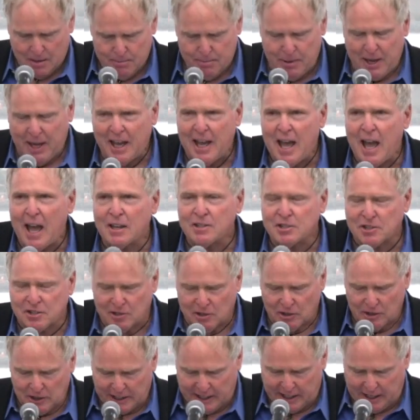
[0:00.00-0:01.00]
being asked
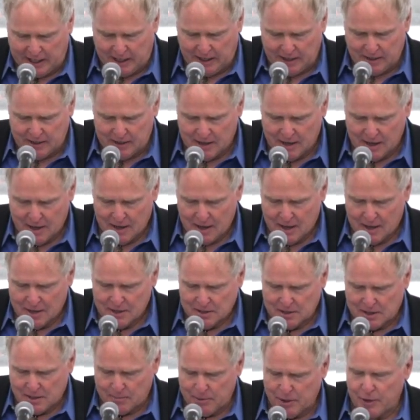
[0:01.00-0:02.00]
to lead
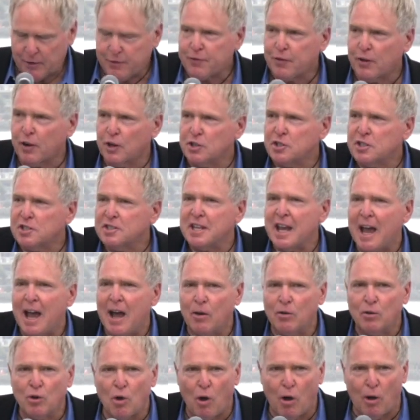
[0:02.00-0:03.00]
some of the first
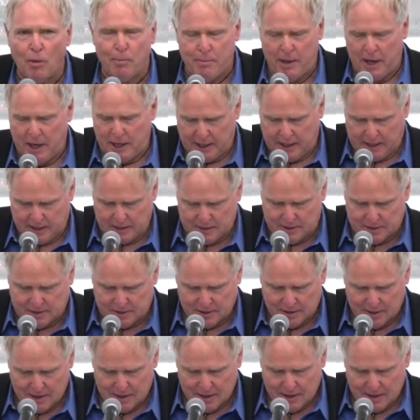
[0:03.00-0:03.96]
town hall meetings